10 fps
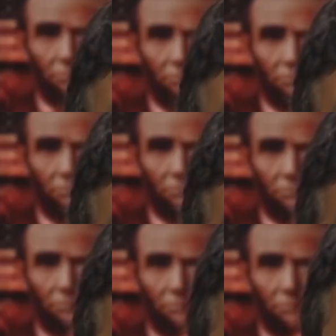
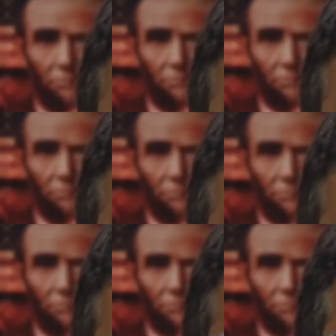
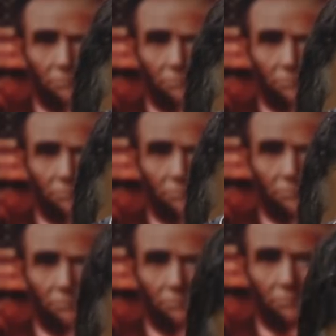
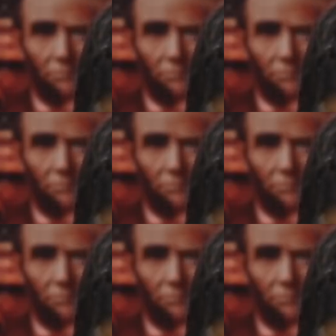No words are spoken by the person on screen.